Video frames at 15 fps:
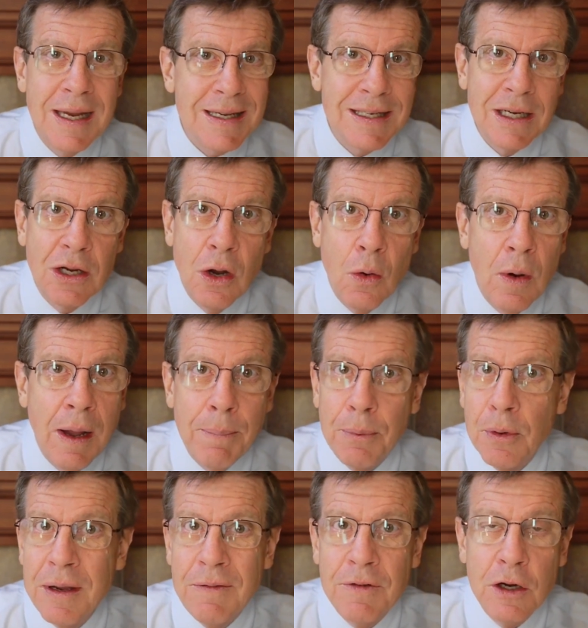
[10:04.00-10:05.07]
doesn't go up
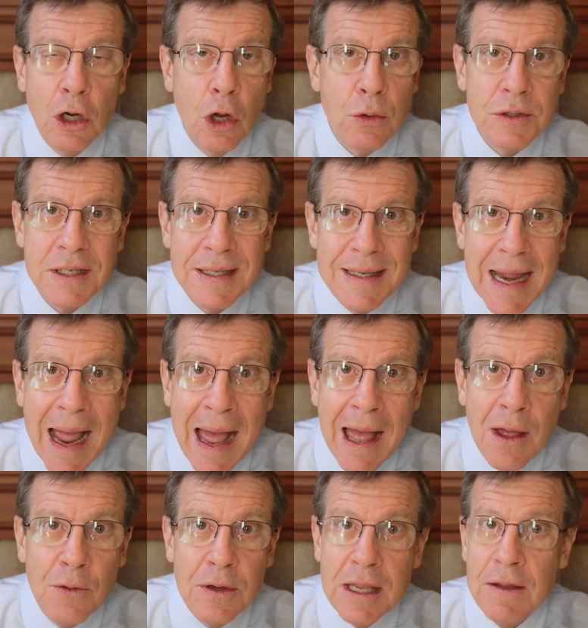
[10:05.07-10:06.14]
or even goes
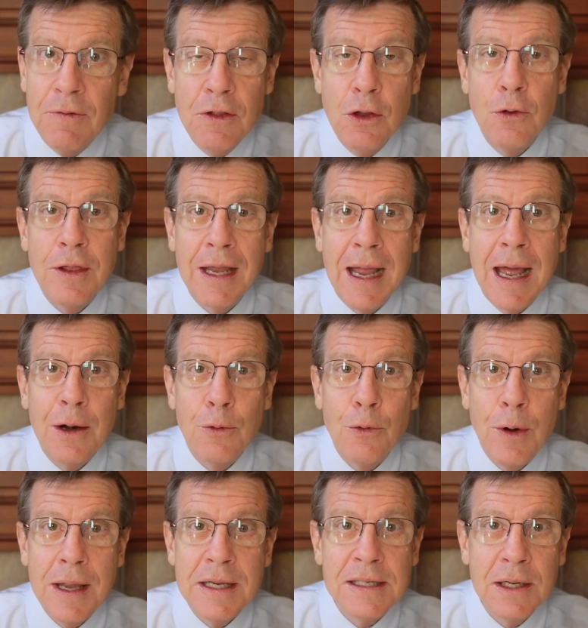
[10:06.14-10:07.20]
down, even though they got a
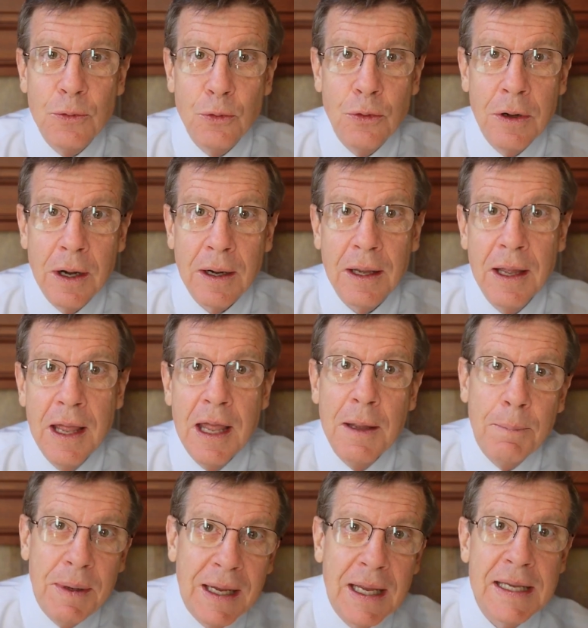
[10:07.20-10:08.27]
raise at work,
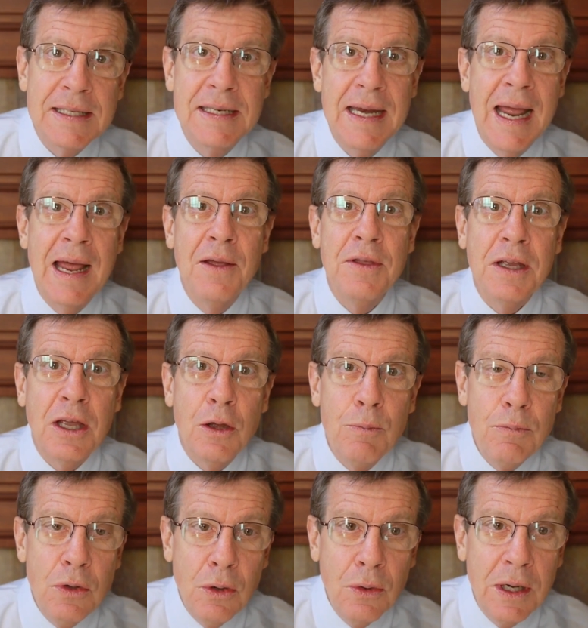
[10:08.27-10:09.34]
because now the
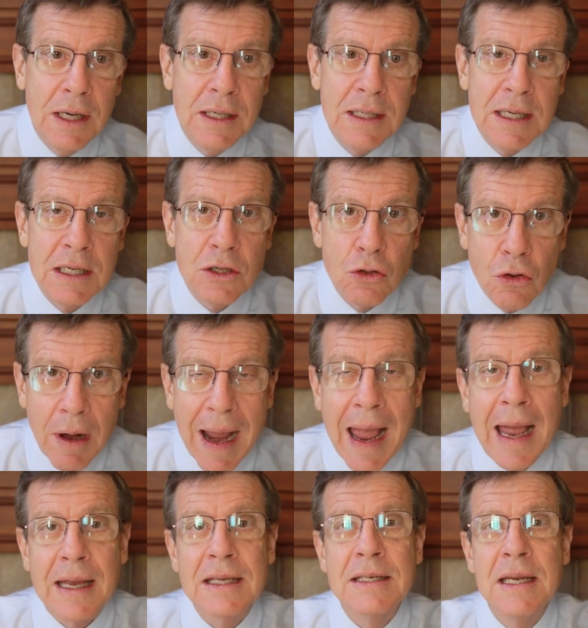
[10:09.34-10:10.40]
commuting
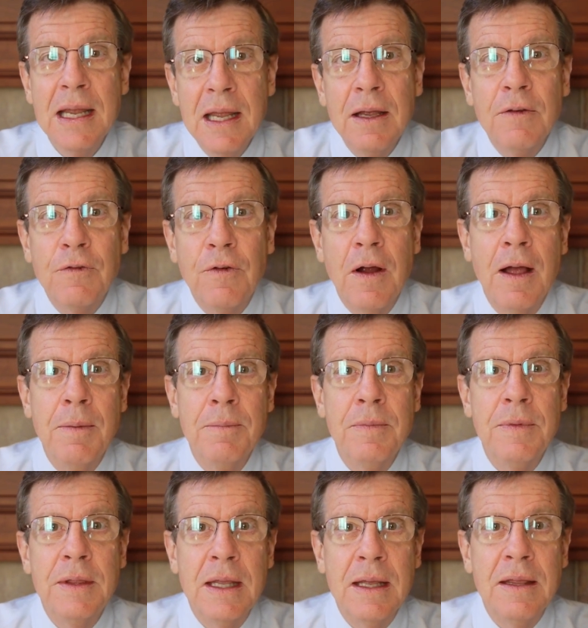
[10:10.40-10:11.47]
detracts from
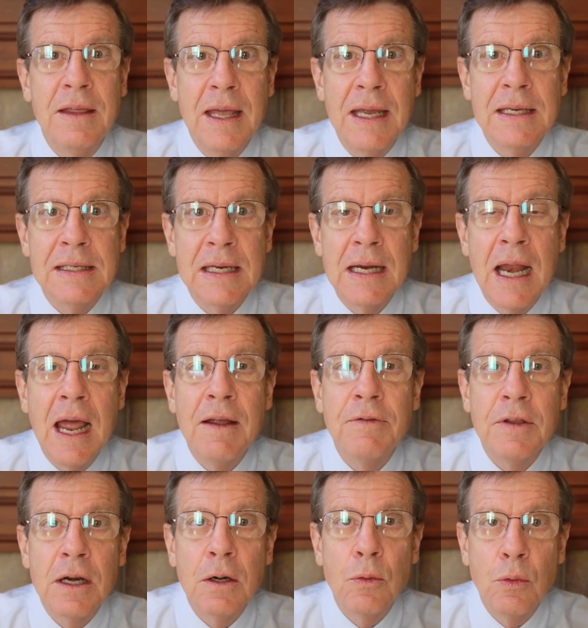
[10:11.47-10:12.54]
the things in life
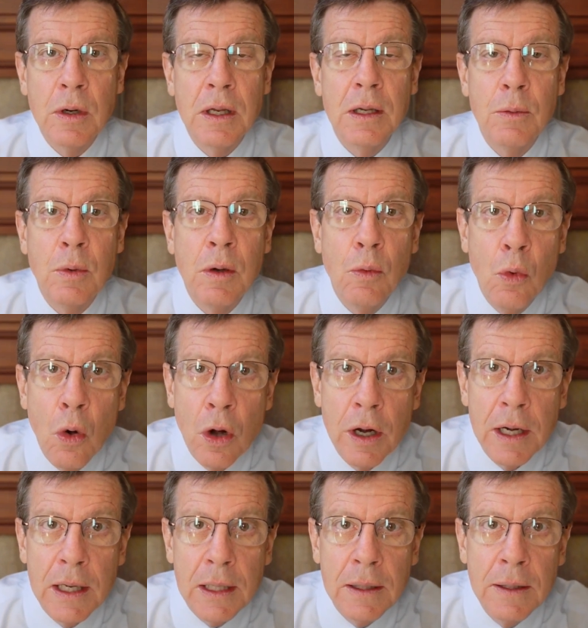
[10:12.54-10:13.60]
that are really
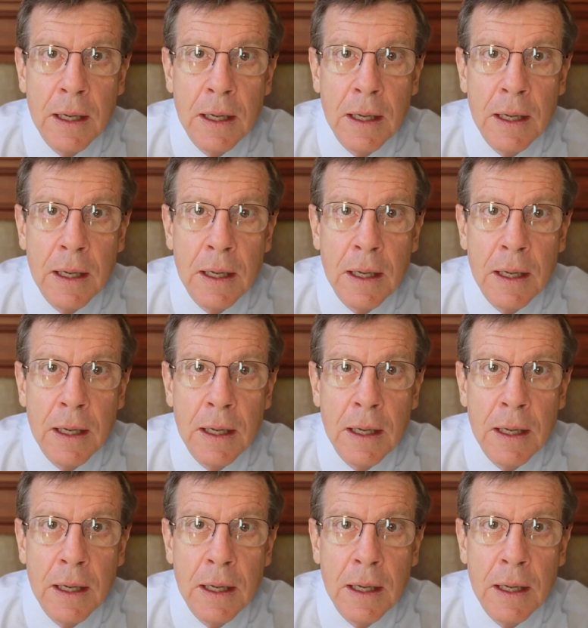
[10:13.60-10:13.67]
rewarding.